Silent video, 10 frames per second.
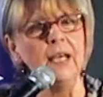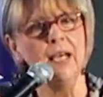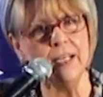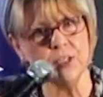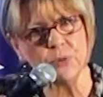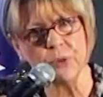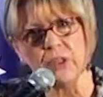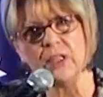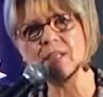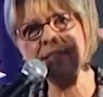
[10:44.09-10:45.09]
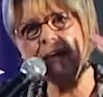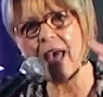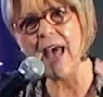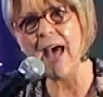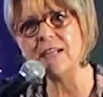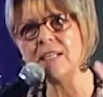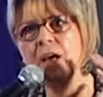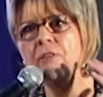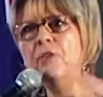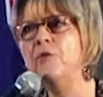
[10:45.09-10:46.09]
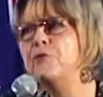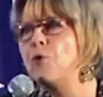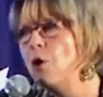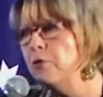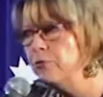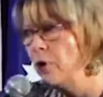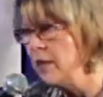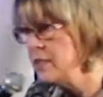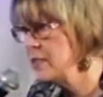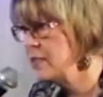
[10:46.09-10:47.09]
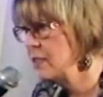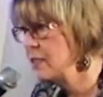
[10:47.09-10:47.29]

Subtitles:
Israel is at the forefront,